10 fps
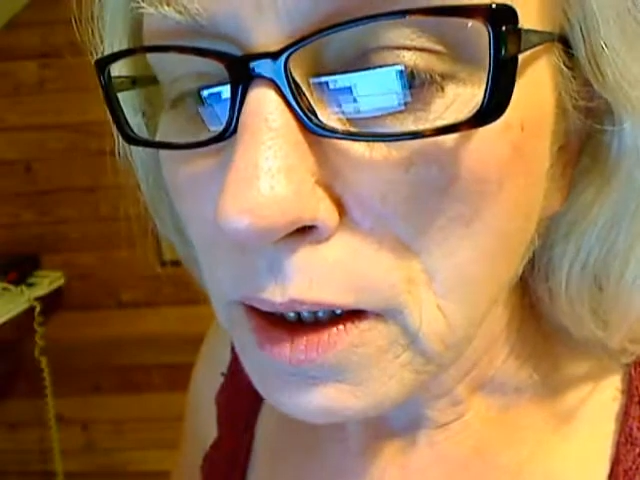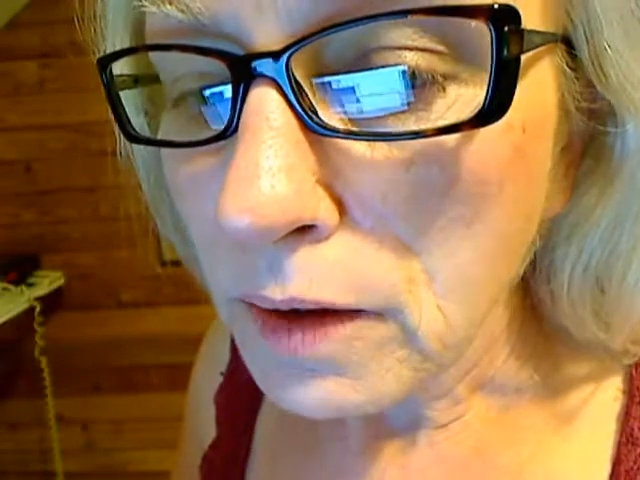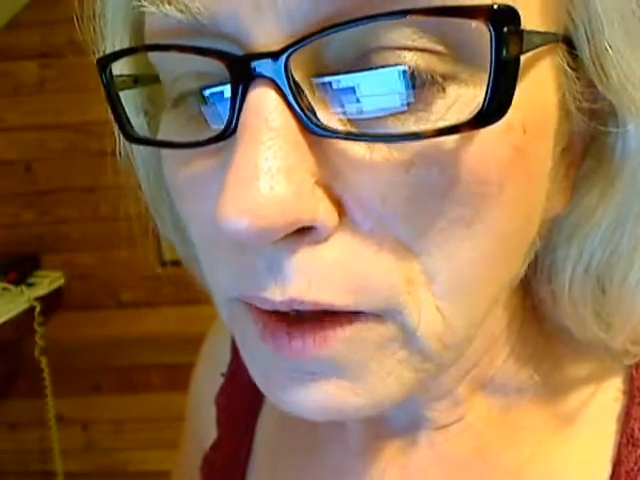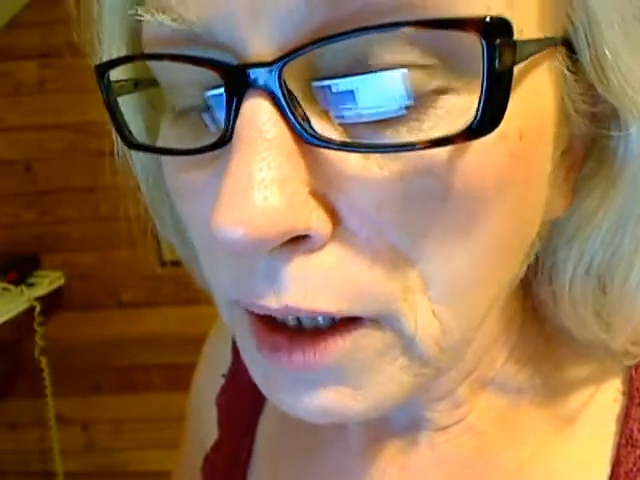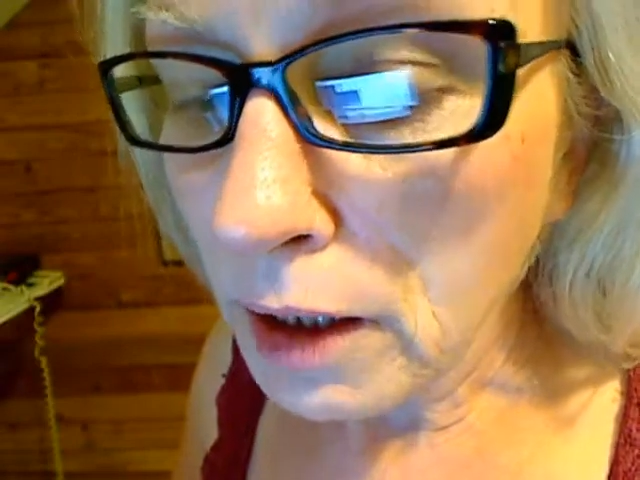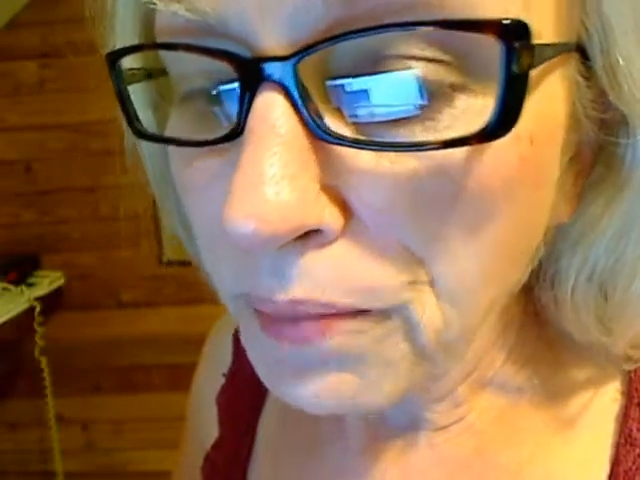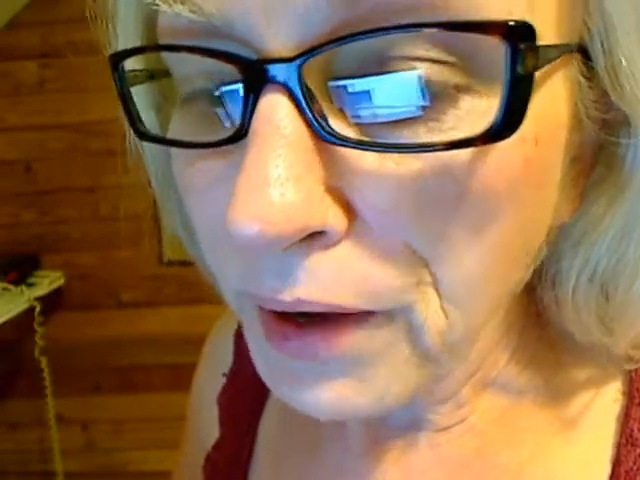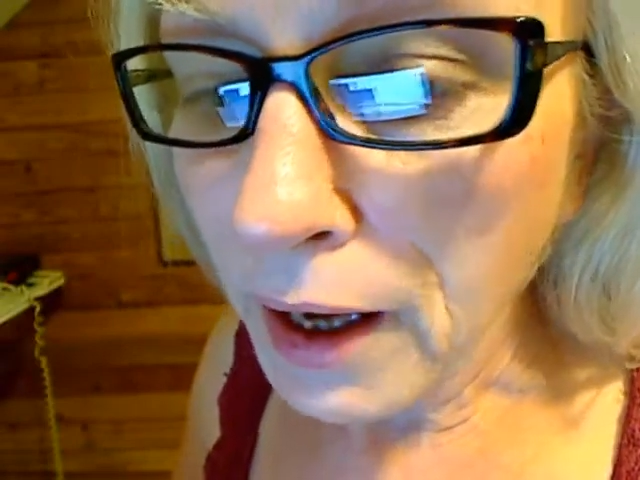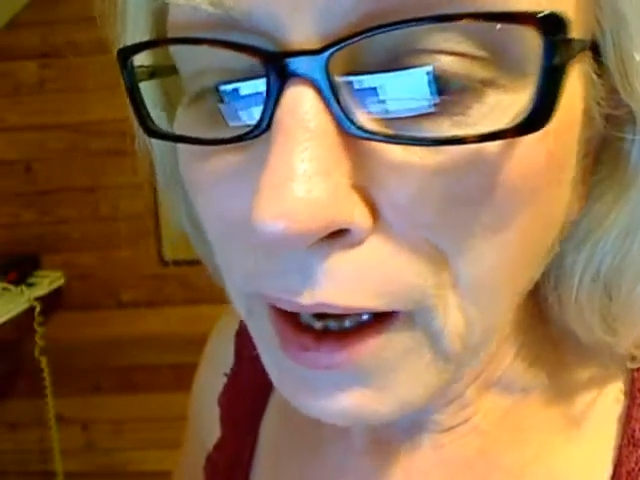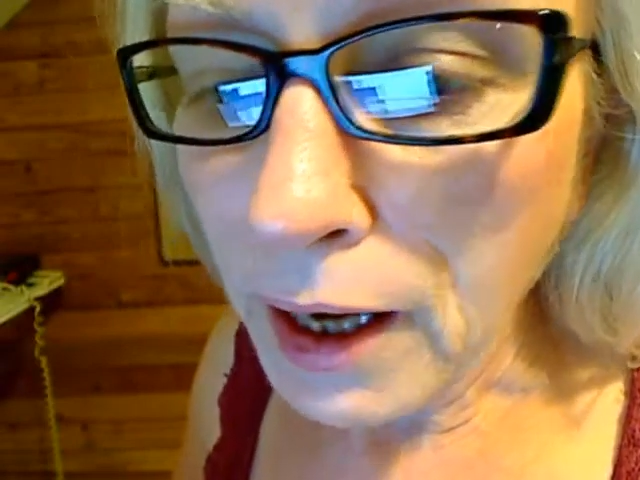The
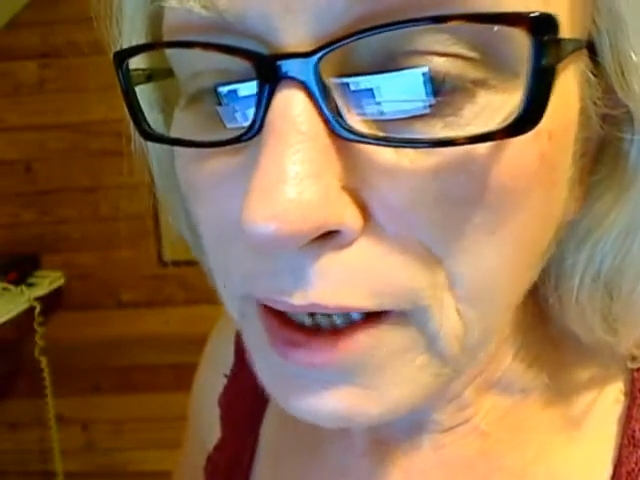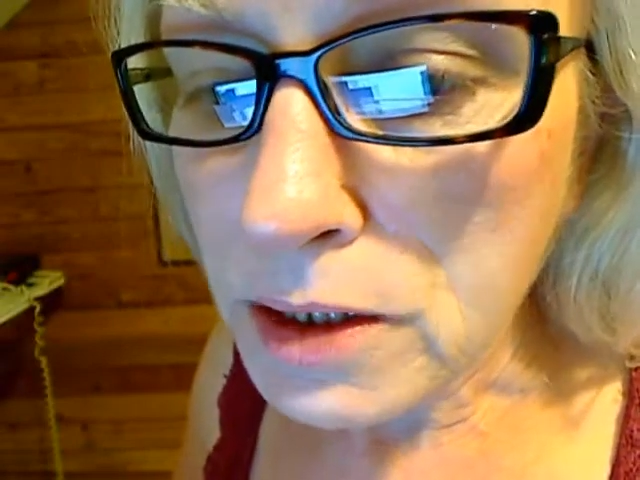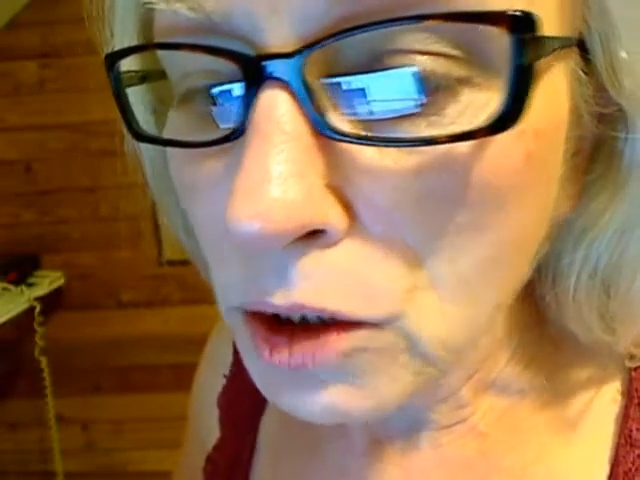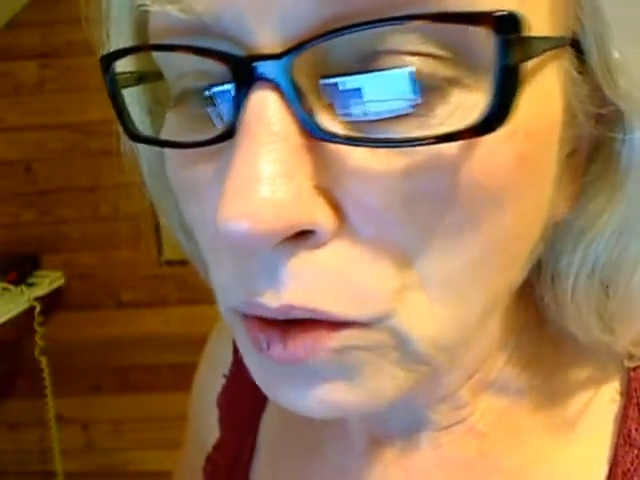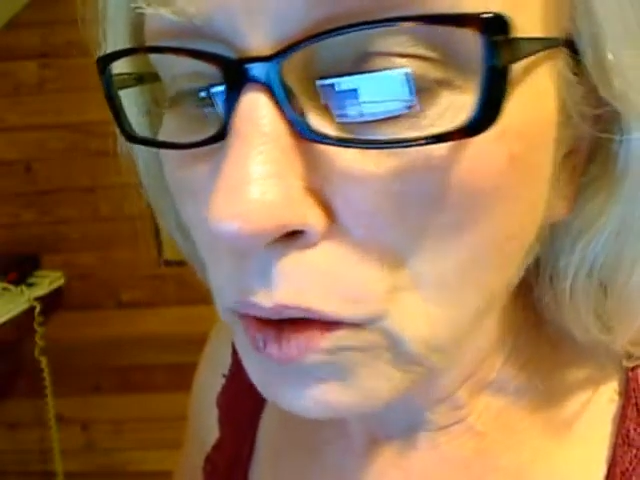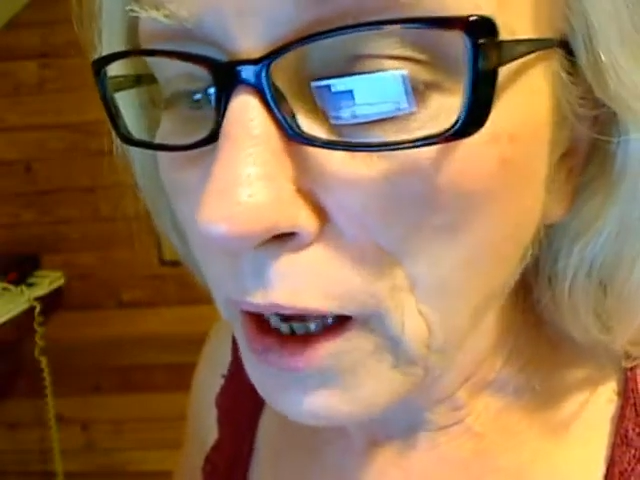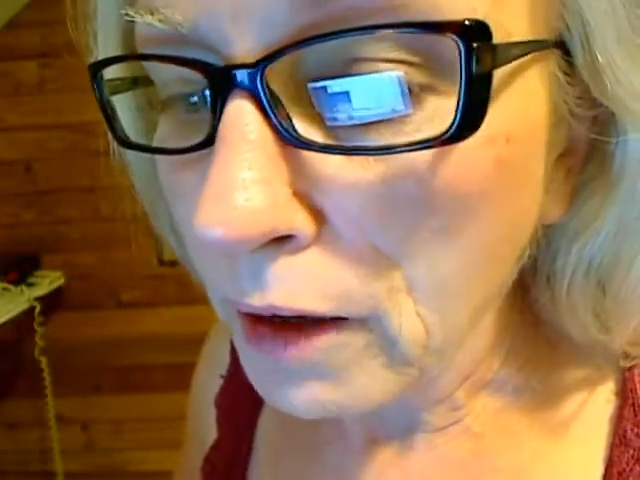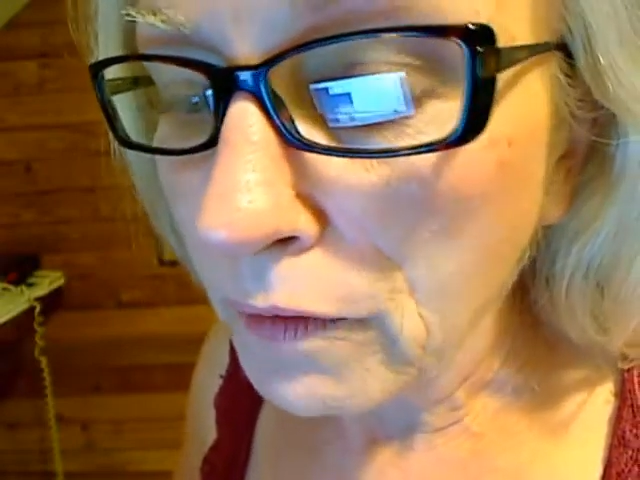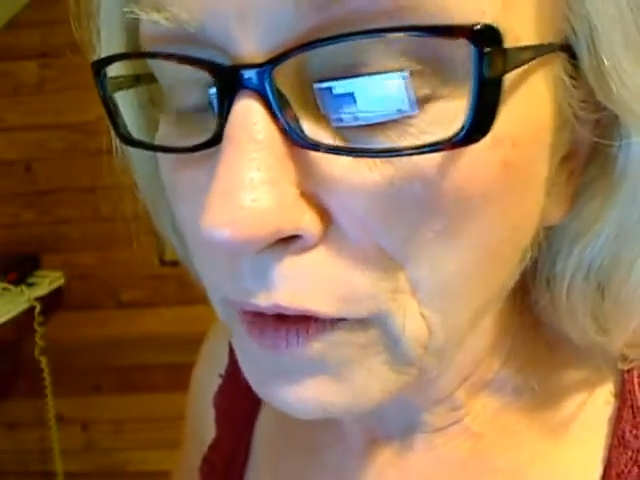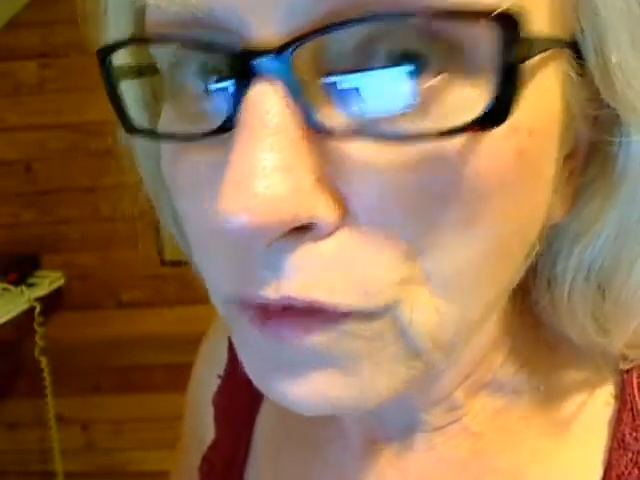EPA has no lack
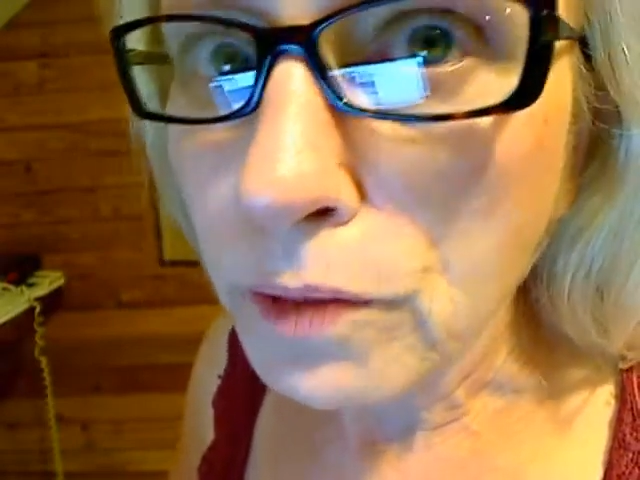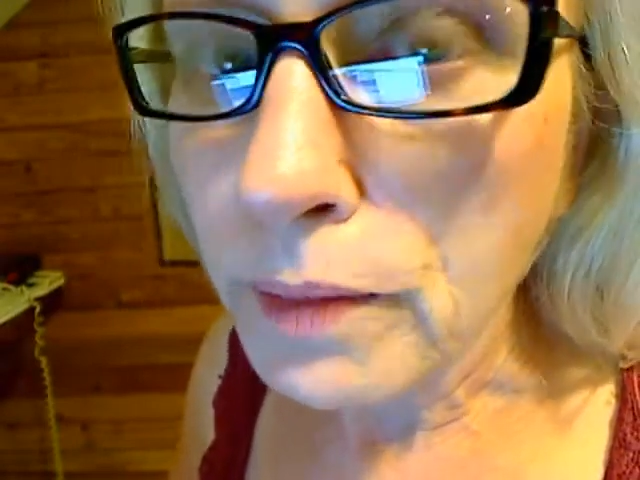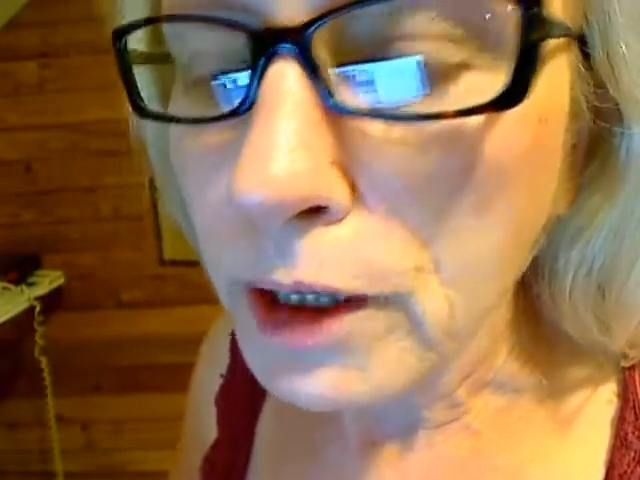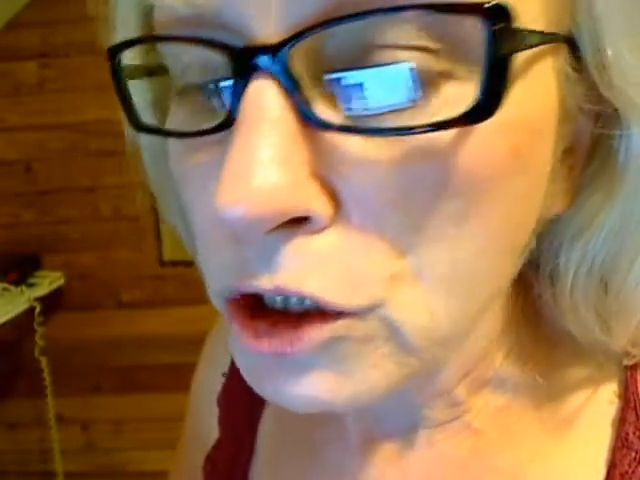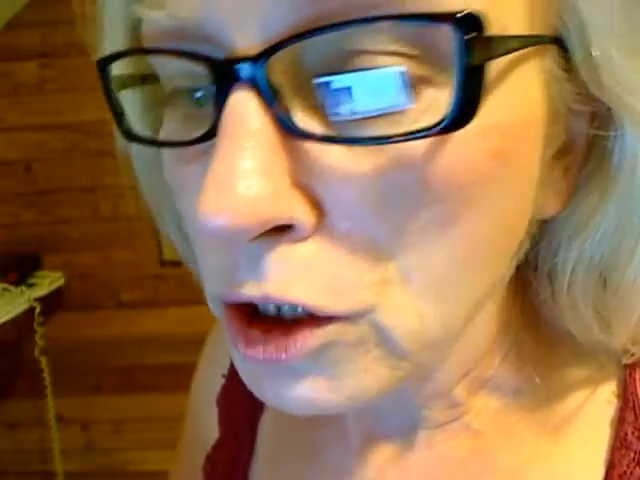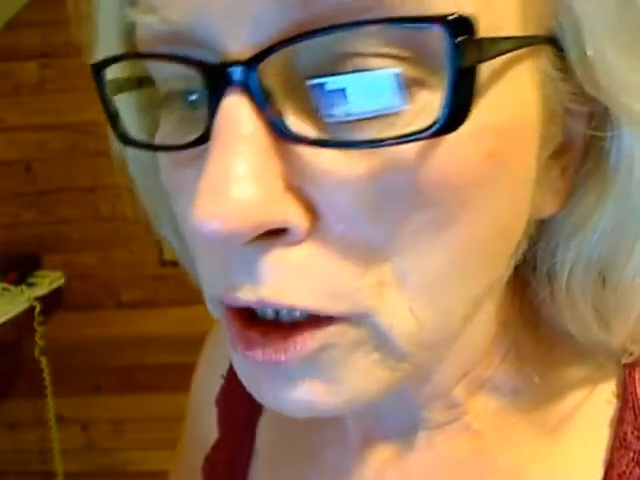of information